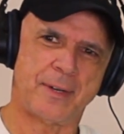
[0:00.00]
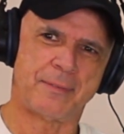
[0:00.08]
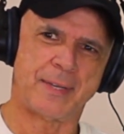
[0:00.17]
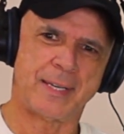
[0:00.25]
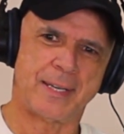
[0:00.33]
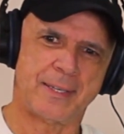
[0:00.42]
of
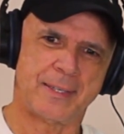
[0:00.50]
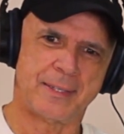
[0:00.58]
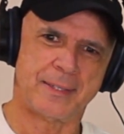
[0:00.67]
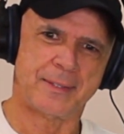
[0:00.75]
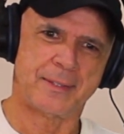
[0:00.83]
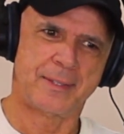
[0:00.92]
like
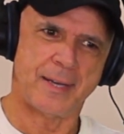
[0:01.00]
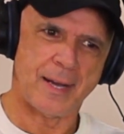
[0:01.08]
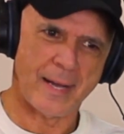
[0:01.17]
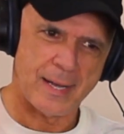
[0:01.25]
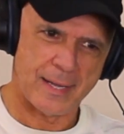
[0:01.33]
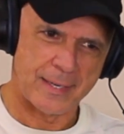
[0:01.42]

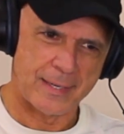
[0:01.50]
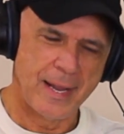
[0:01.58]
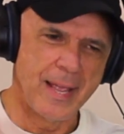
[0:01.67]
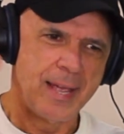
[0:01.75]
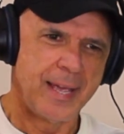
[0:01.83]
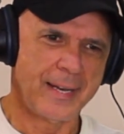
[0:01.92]
God,
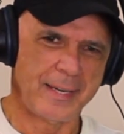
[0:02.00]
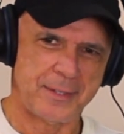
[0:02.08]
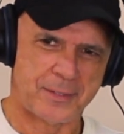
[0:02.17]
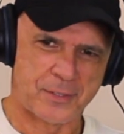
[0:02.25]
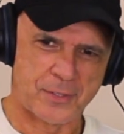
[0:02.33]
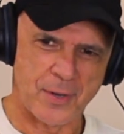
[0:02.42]
it
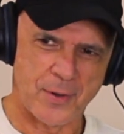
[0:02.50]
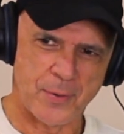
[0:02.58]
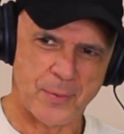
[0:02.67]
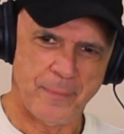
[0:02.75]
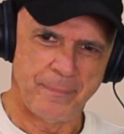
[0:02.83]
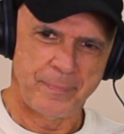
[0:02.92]
is
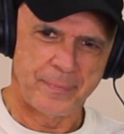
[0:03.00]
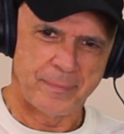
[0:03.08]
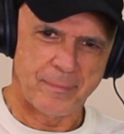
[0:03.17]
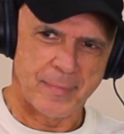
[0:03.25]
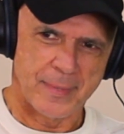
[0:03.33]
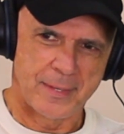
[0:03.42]
so
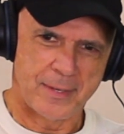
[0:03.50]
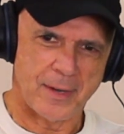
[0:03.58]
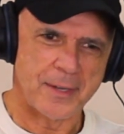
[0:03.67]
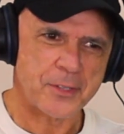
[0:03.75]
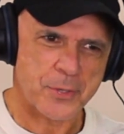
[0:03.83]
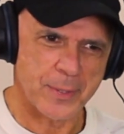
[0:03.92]

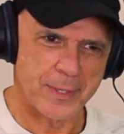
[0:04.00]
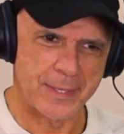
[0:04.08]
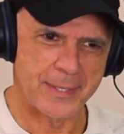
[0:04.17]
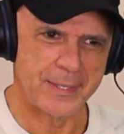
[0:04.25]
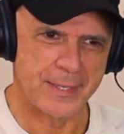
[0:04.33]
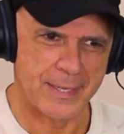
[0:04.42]

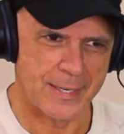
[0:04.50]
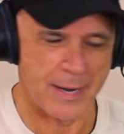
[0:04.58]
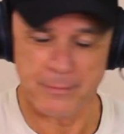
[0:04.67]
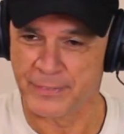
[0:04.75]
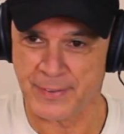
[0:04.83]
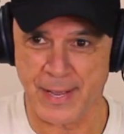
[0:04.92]
contrary, and
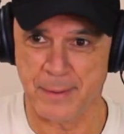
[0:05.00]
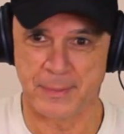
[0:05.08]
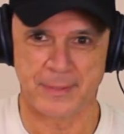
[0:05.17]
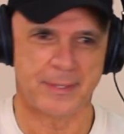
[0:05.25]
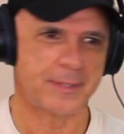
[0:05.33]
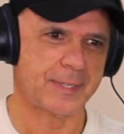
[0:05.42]
I'm fine
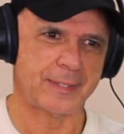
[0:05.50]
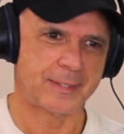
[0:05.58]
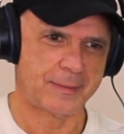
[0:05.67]
with this.